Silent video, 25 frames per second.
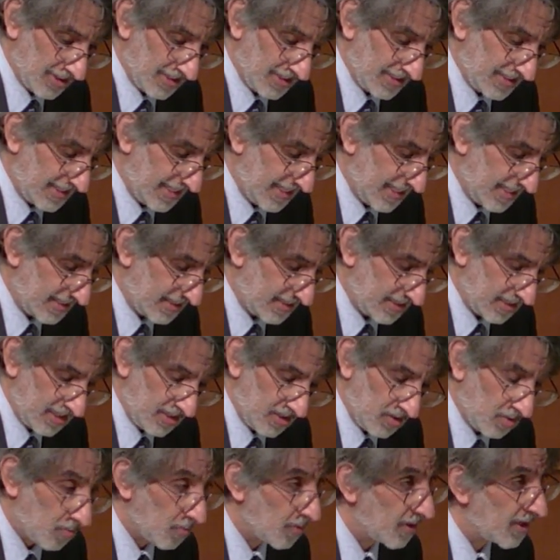intensely
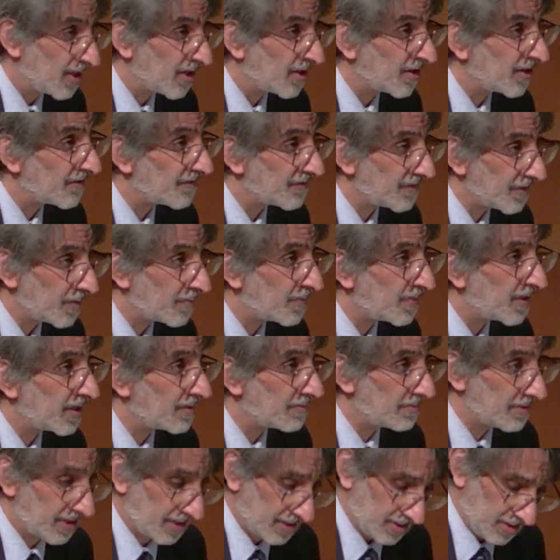aware of their
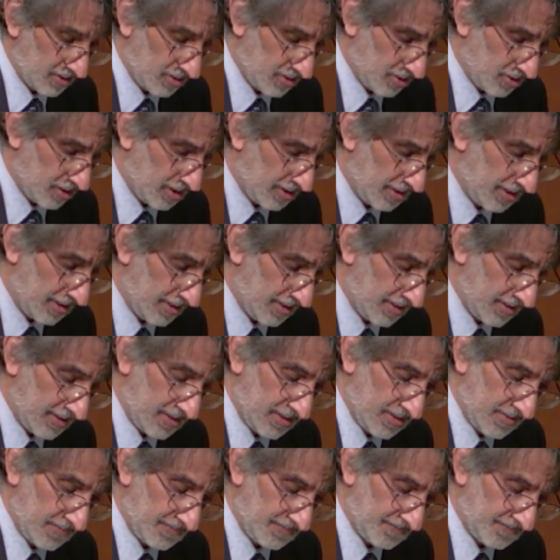public audience.